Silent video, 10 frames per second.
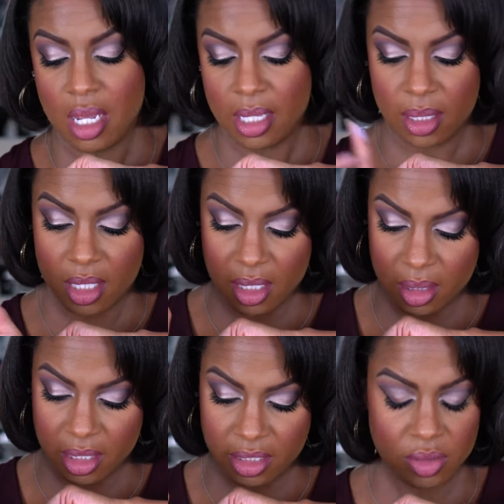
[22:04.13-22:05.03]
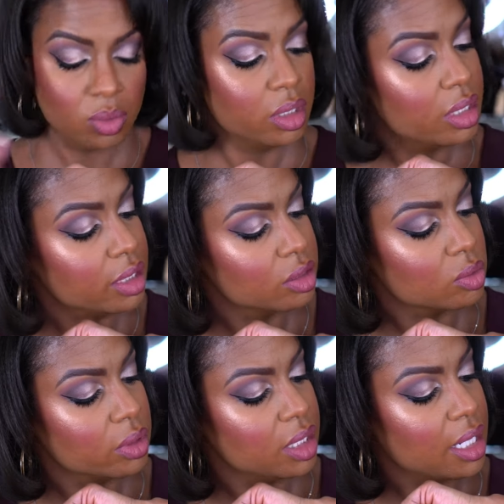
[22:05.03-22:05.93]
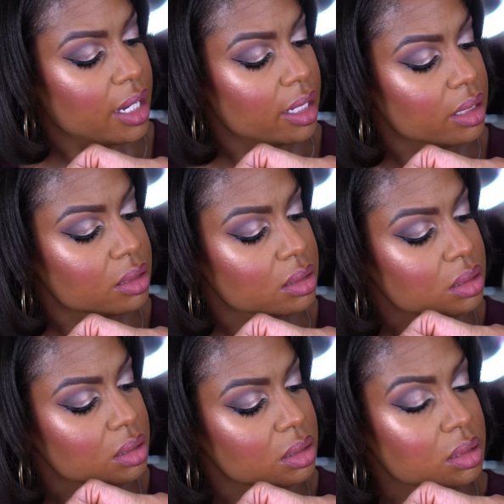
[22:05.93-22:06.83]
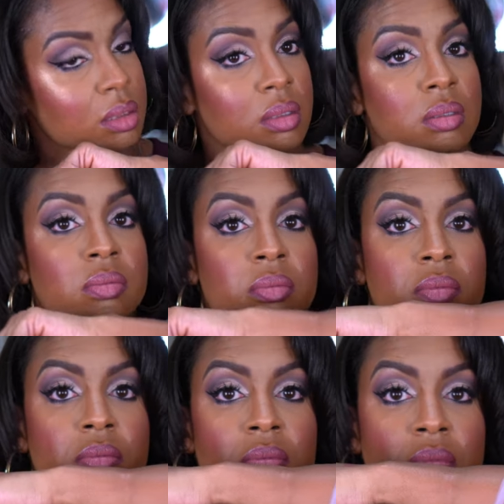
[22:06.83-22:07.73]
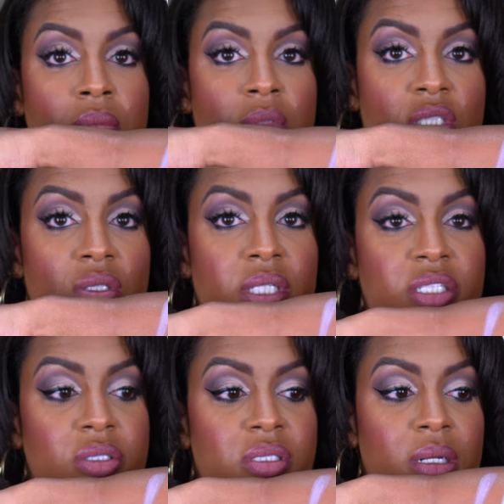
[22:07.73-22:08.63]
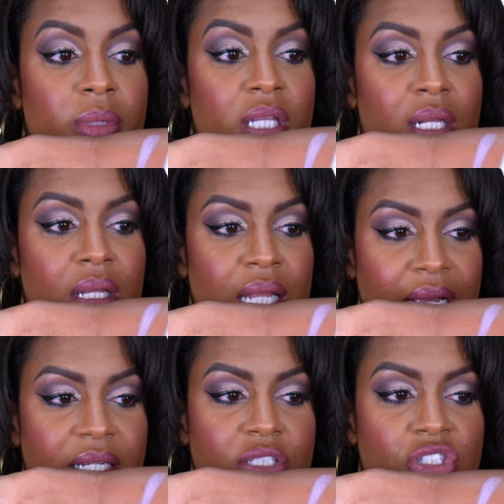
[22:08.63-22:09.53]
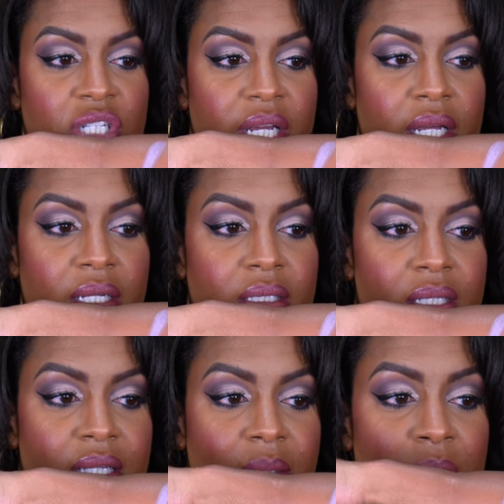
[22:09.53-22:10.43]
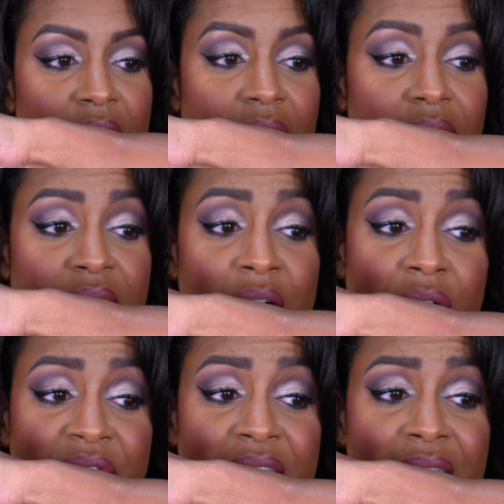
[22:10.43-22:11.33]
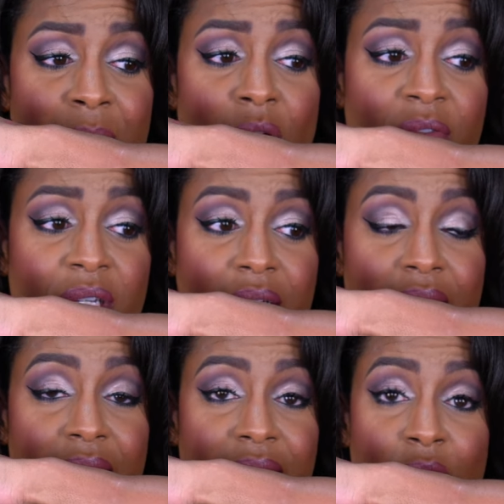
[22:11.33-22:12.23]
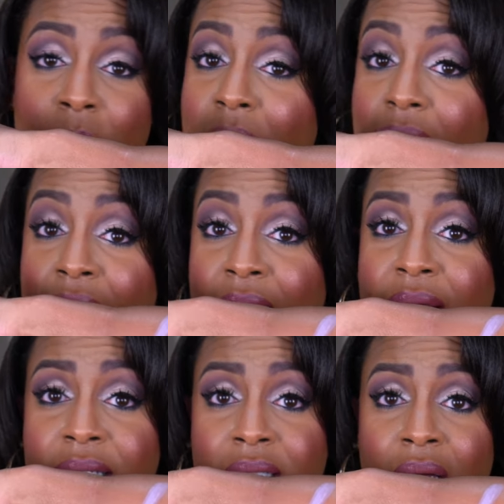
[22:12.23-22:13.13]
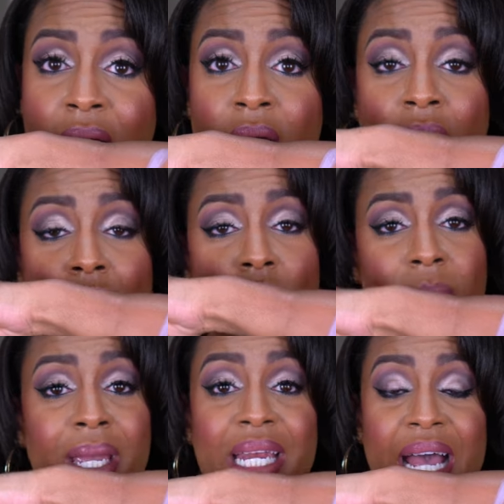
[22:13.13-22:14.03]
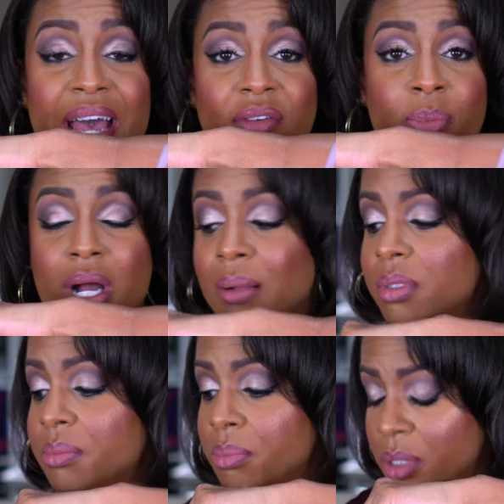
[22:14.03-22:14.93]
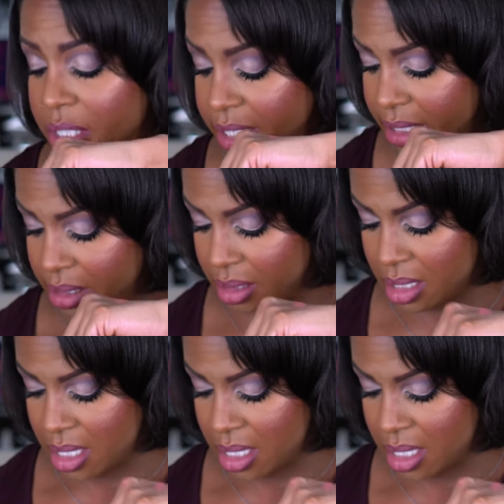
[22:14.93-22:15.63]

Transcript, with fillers: And then this one is Redox. So these are some of the lightest shades in the palette. Now, if they come off looking like that on my eyes, we may not have a problem, but